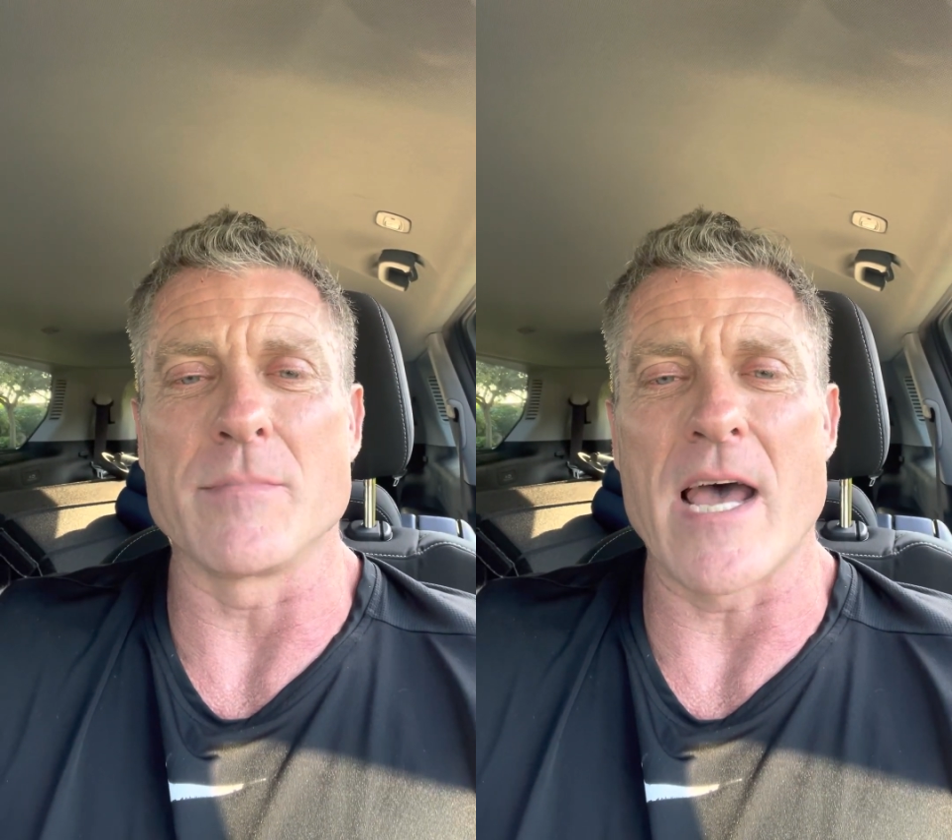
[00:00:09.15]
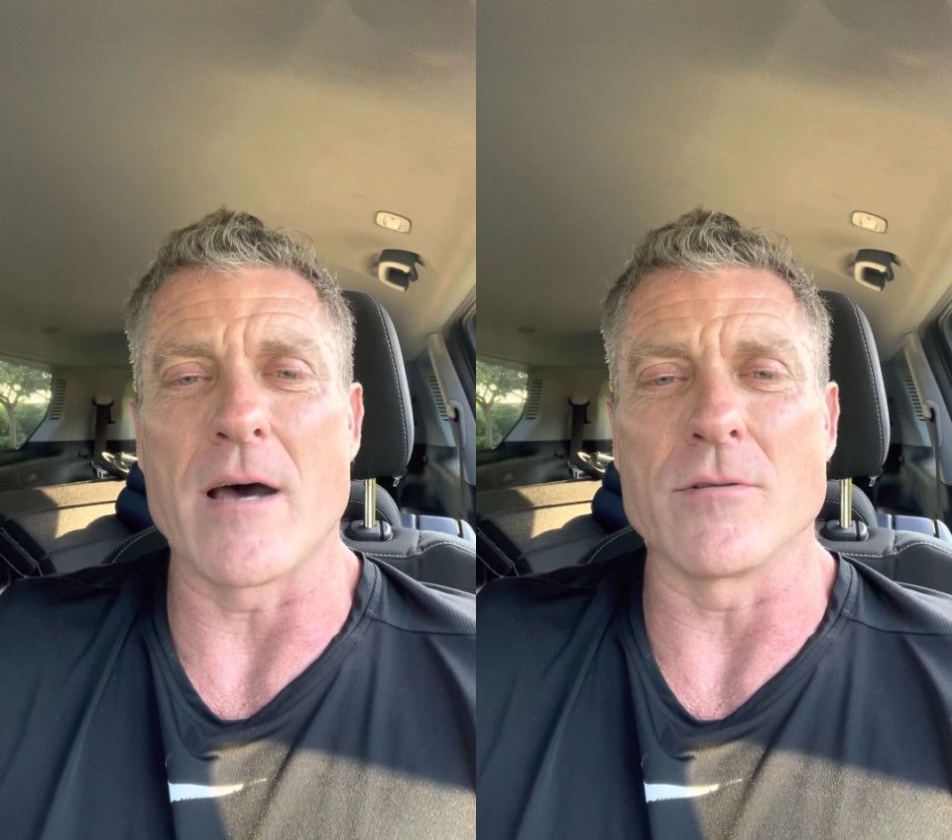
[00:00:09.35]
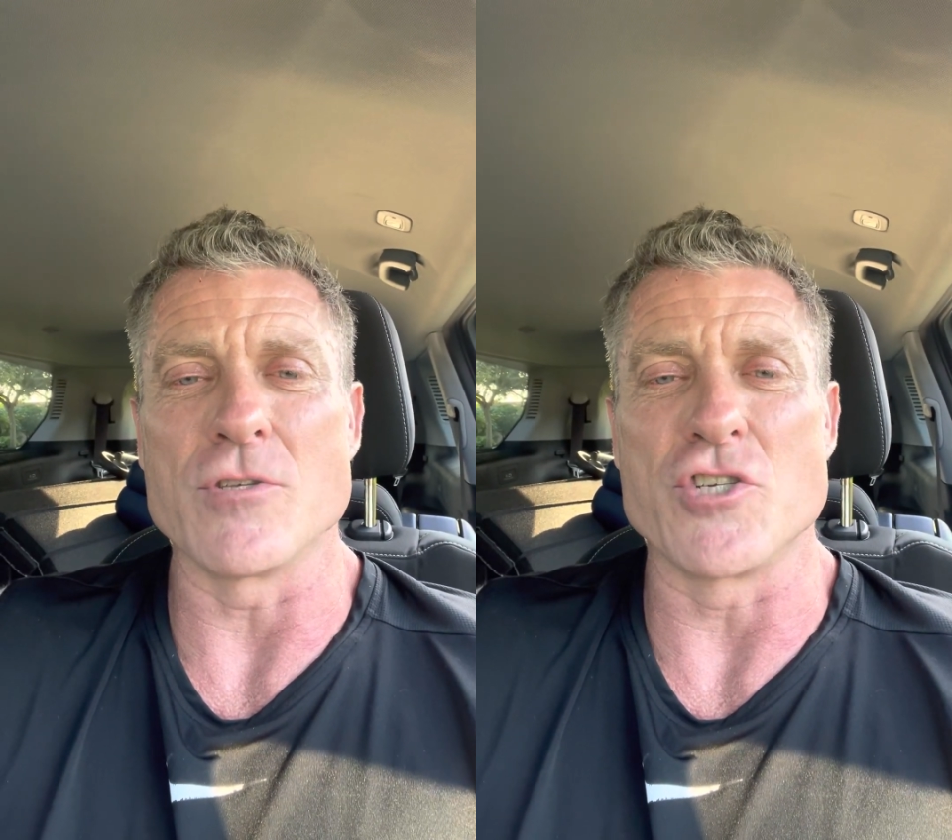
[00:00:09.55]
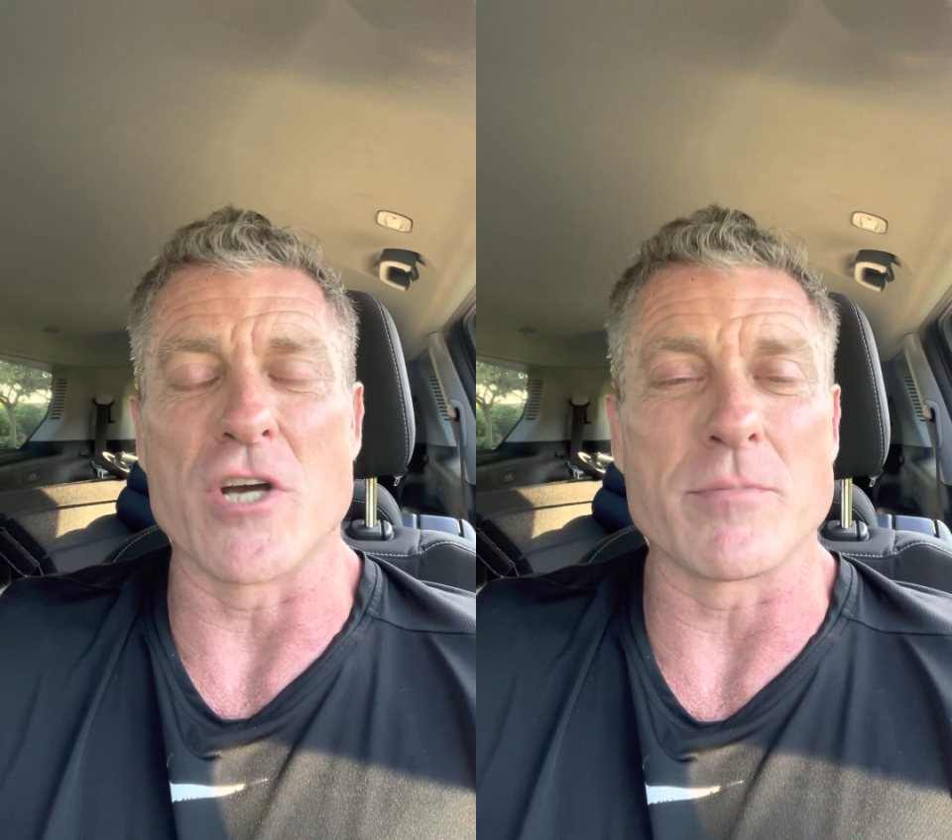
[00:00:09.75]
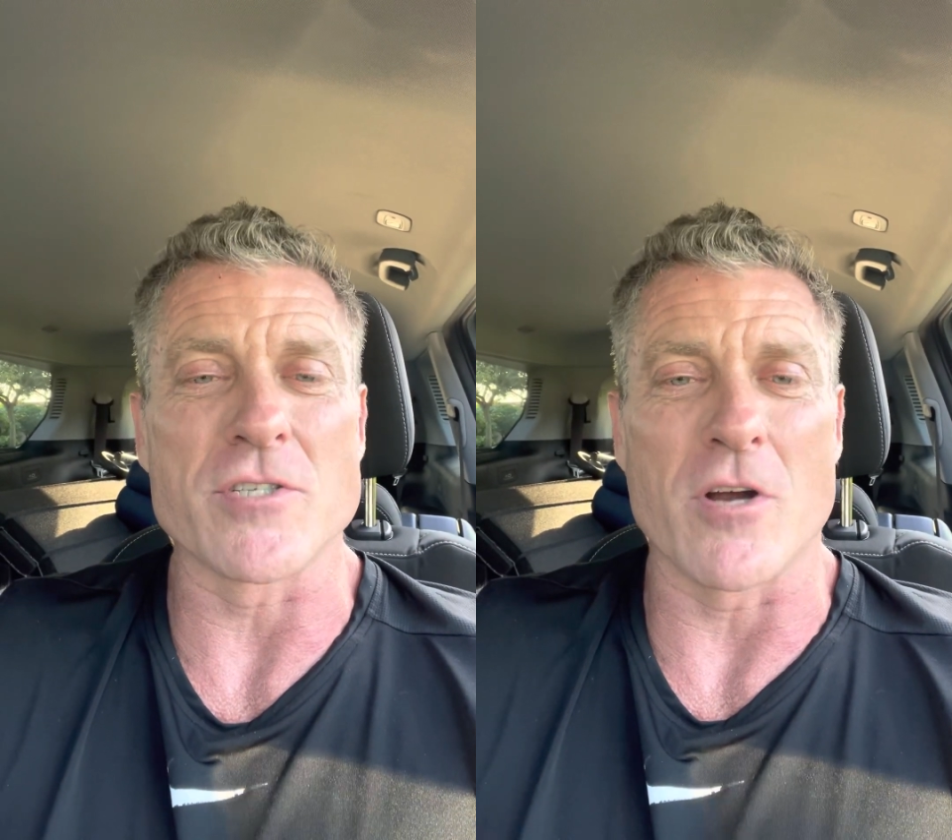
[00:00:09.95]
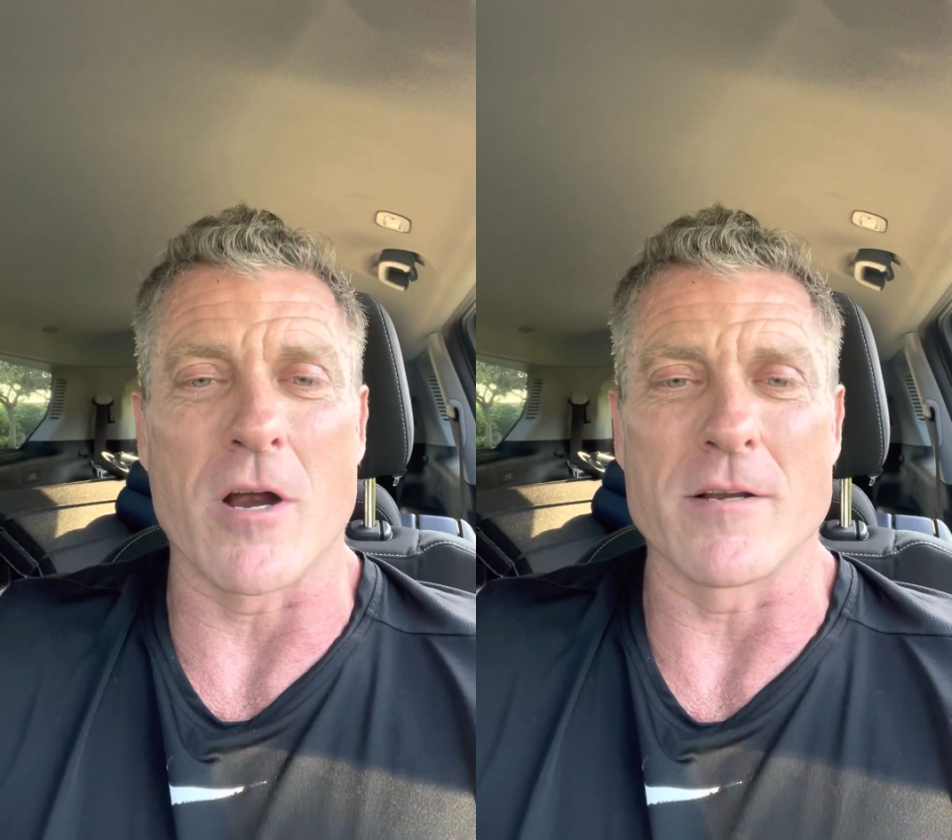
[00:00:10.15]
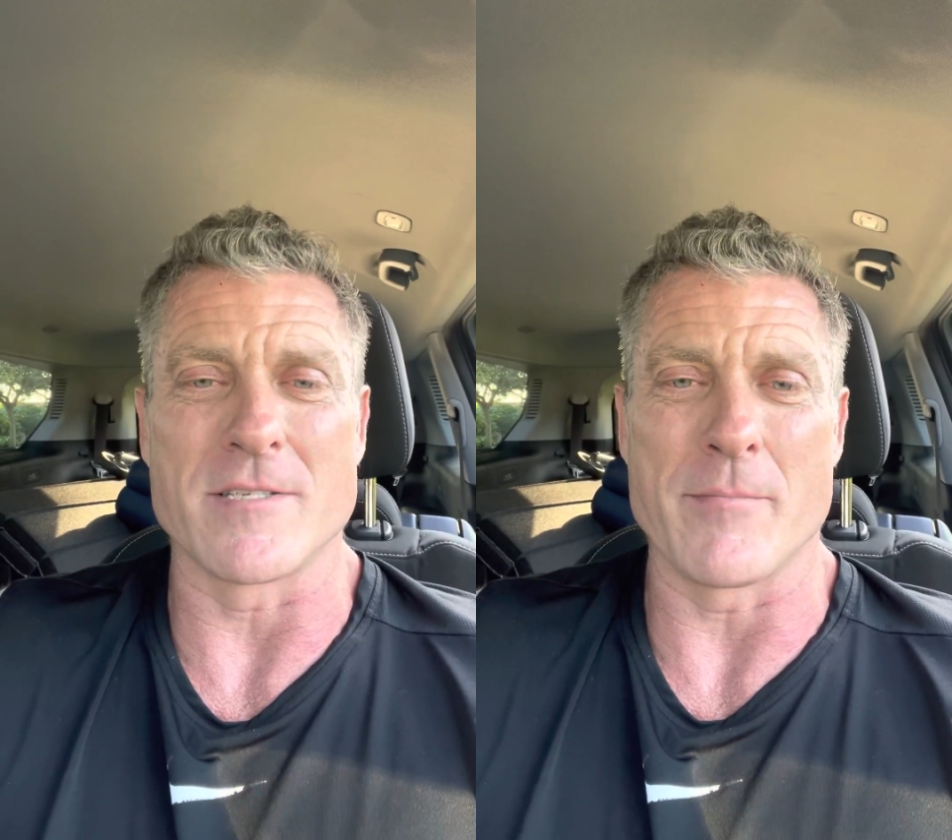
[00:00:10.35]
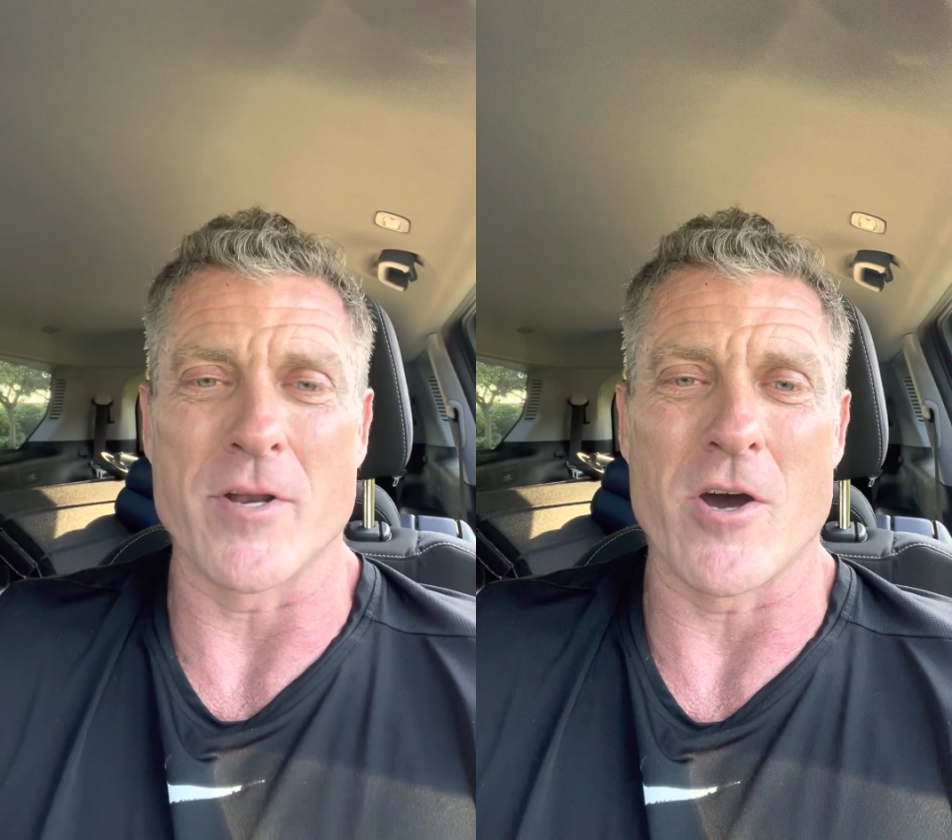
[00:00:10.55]
Down Jumpstart
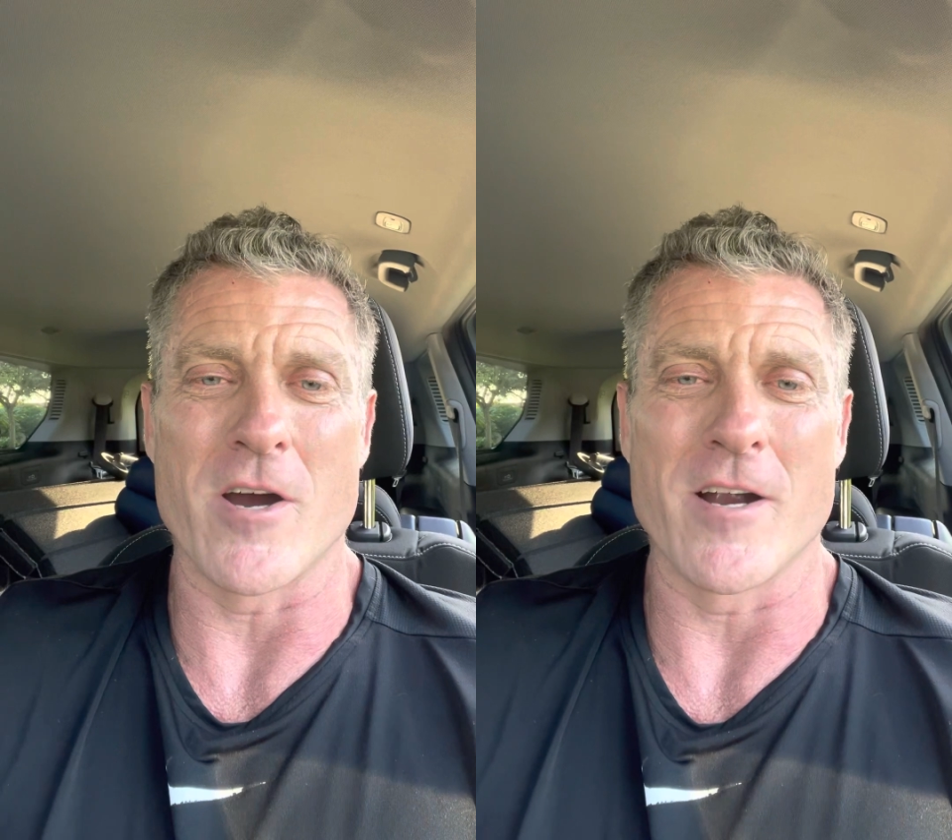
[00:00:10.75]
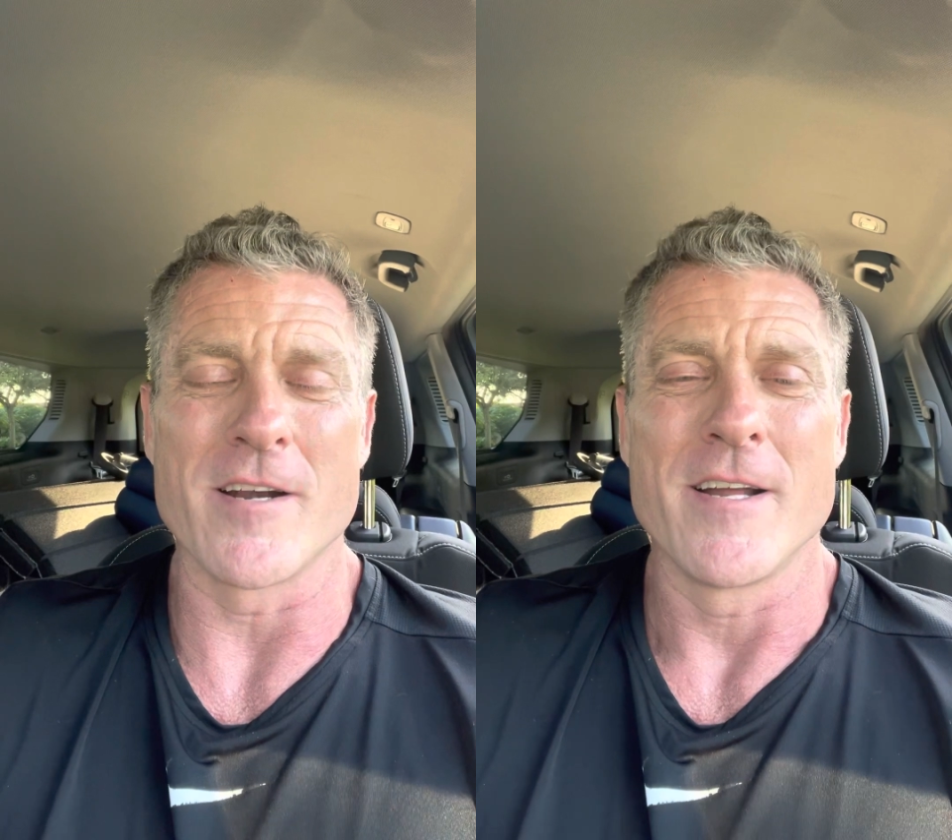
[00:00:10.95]
seminar.